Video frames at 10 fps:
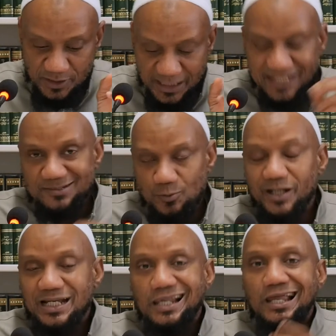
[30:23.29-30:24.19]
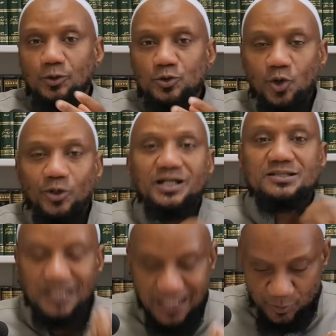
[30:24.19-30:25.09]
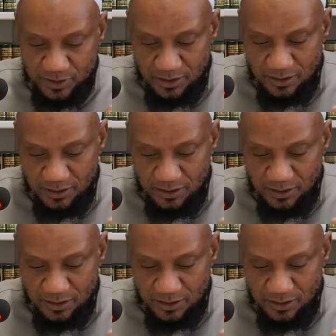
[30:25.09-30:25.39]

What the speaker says: is one allowed or not allowed.